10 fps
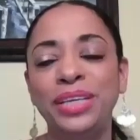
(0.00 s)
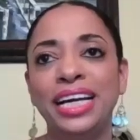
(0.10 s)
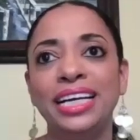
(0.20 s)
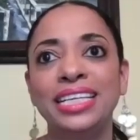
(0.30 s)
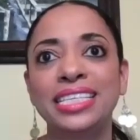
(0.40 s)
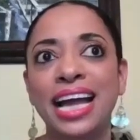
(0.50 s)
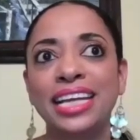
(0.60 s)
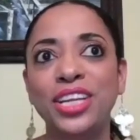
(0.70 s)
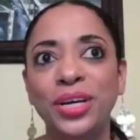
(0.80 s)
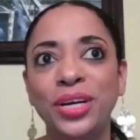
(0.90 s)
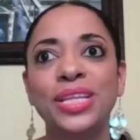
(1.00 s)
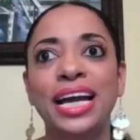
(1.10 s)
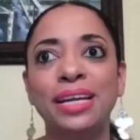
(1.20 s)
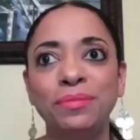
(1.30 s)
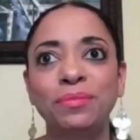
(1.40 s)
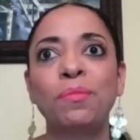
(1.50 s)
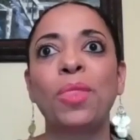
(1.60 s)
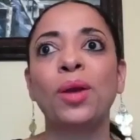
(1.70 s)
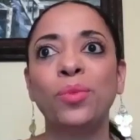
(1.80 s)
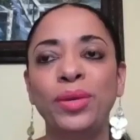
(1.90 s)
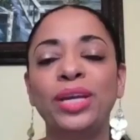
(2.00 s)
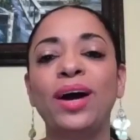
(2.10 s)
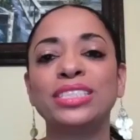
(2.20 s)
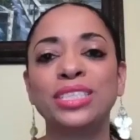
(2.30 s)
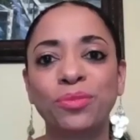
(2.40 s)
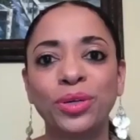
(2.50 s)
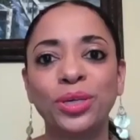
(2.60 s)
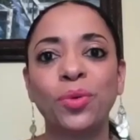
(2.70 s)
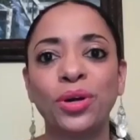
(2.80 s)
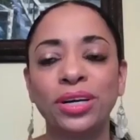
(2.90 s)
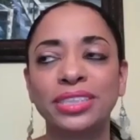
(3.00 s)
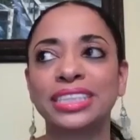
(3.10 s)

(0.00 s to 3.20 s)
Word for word: because I know that when we go into the real world,